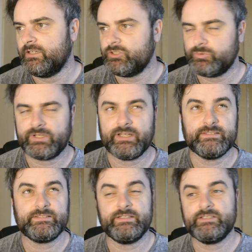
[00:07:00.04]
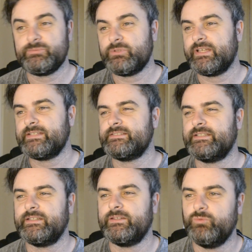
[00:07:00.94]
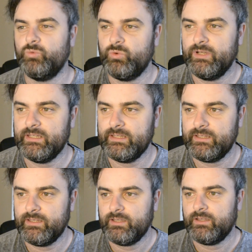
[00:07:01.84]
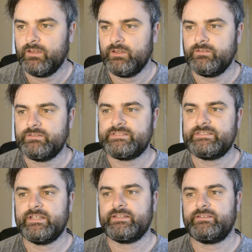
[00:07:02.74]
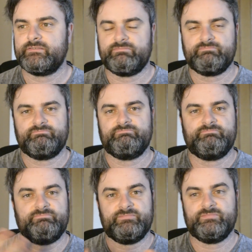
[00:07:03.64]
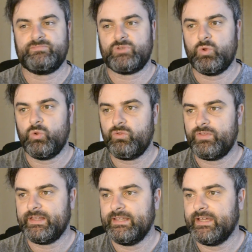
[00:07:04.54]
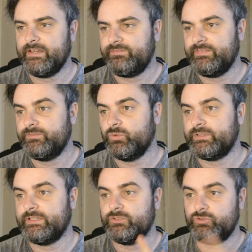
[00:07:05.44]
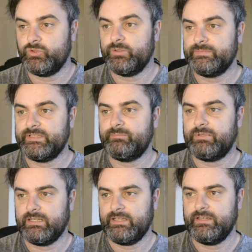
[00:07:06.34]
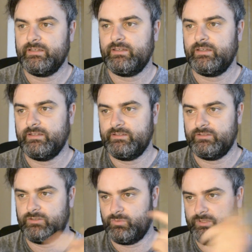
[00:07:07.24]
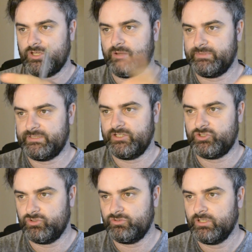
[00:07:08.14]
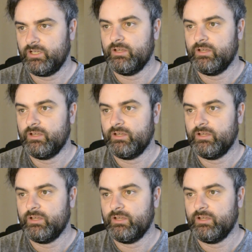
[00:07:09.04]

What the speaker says: Sporting Kansas City. Sporting Kansas City didn't really set the whole thing alive, even though that the two of them did play in the wee competition.